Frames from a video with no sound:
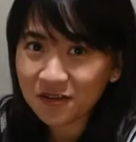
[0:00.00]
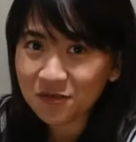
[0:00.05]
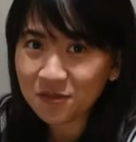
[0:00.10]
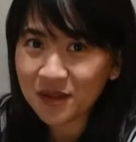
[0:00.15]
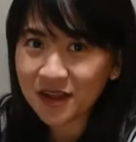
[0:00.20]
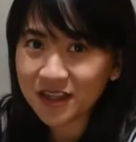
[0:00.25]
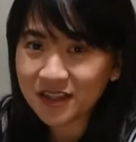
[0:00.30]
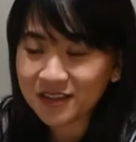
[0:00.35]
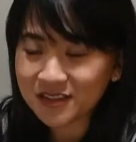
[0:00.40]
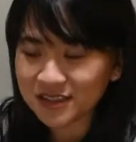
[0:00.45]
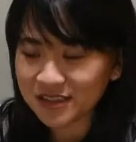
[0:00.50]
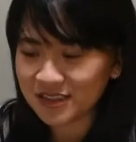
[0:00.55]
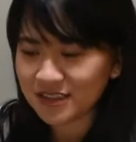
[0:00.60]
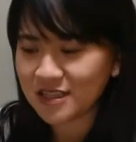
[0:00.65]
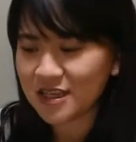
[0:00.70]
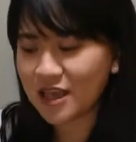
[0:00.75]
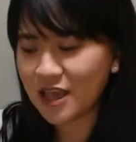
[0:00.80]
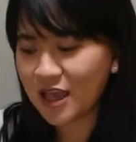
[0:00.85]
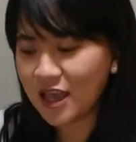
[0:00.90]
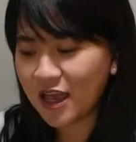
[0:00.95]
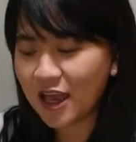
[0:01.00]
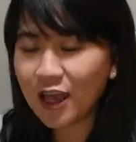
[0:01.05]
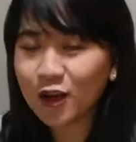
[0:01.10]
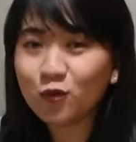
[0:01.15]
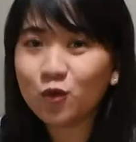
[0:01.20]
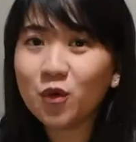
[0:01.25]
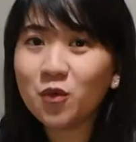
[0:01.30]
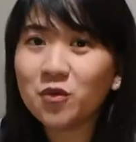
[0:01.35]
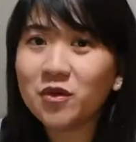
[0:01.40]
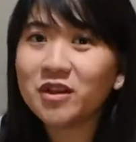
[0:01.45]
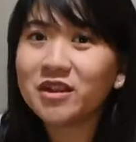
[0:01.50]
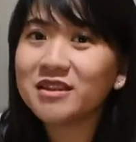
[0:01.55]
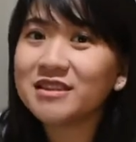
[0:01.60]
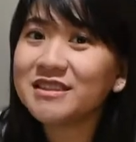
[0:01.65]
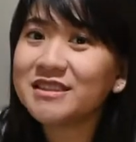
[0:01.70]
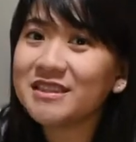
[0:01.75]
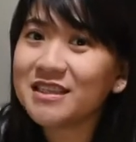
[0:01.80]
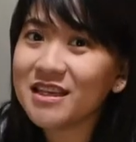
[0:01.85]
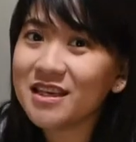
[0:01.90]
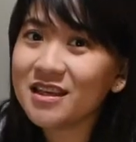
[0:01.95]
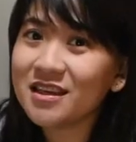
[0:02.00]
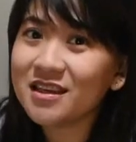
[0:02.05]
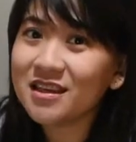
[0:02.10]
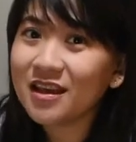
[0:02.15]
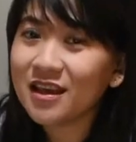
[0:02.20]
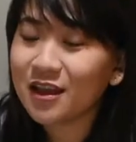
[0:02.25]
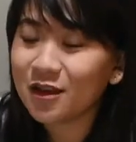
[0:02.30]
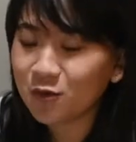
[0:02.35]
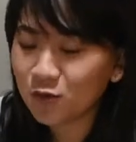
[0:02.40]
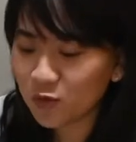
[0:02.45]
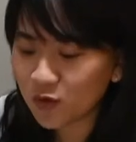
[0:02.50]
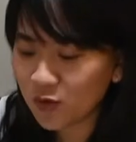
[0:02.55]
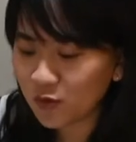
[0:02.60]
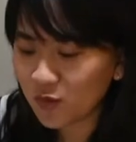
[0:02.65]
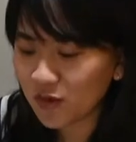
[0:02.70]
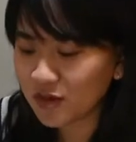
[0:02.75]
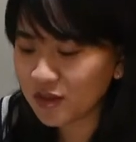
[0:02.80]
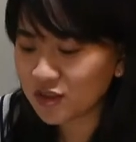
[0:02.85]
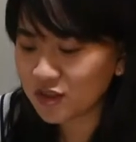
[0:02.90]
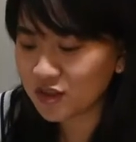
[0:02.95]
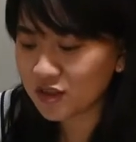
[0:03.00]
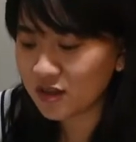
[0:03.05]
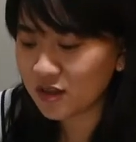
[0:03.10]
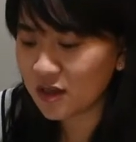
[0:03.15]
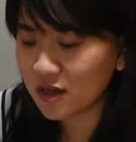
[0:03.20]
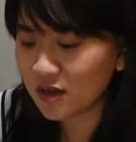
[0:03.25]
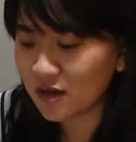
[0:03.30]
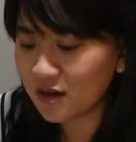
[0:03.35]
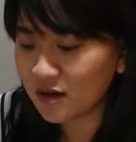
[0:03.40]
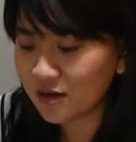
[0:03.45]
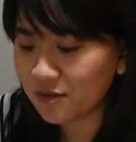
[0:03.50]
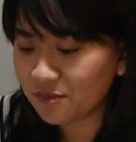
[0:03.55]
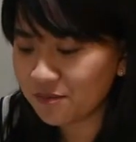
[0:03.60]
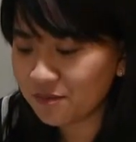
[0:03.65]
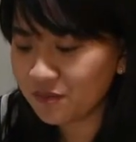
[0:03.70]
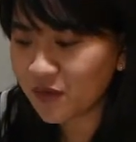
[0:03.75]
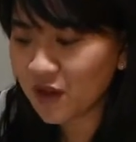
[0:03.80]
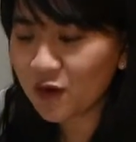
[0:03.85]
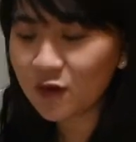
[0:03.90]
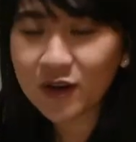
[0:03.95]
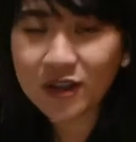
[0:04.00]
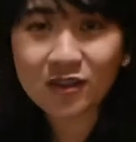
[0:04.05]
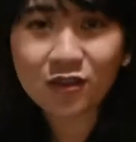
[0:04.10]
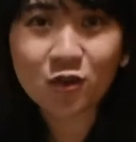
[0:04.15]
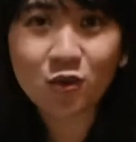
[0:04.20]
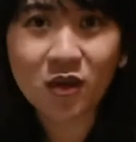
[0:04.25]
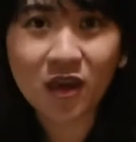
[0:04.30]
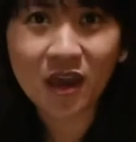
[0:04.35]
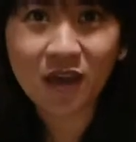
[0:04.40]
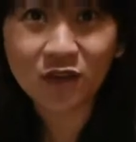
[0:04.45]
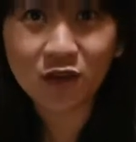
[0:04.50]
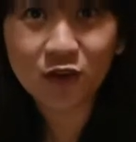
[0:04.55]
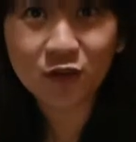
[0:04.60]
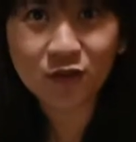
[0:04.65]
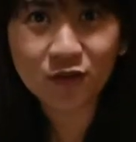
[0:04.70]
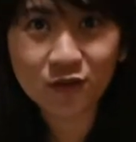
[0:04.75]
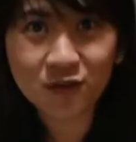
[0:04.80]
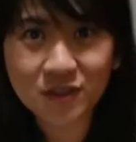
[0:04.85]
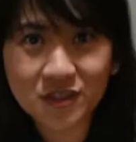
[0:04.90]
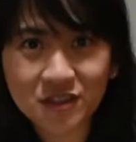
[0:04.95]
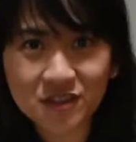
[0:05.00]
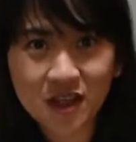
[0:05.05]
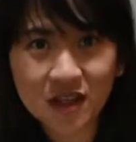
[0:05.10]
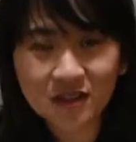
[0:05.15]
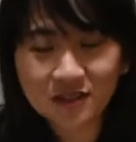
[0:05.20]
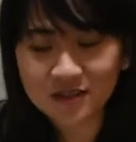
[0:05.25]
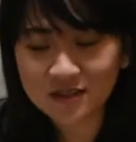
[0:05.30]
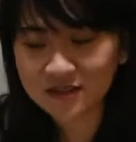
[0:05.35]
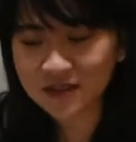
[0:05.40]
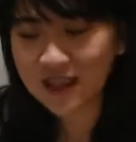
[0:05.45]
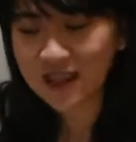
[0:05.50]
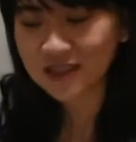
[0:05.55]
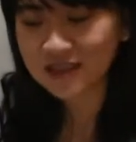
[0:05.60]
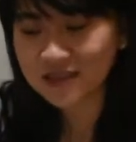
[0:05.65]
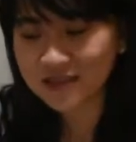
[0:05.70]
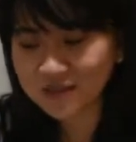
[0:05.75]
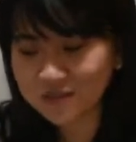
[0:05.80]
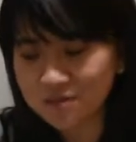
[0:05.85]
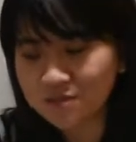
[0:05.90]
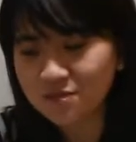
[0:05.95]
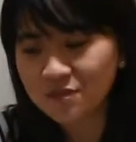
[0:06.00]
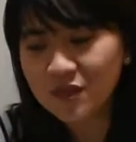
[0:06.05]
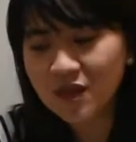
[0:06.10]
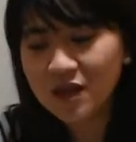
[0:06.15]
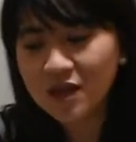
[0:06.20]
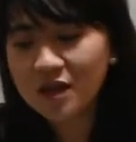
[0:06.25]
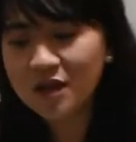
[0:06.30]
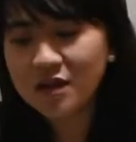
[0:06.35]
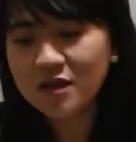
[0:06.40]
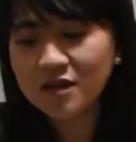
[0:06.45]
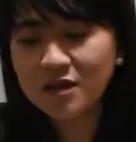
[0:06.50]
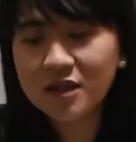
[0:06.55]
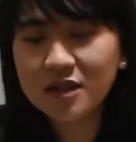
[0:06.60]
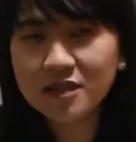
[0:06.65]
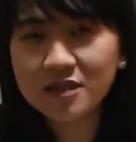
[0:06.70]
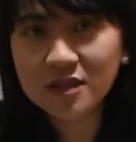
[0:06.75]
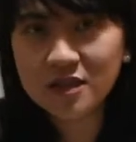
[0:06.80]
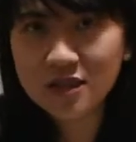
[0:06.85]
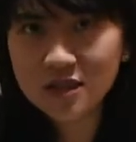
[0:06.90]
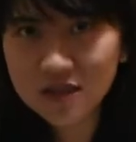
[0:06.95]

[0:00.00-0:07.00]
minutes and we will see and we will read together the result test. This is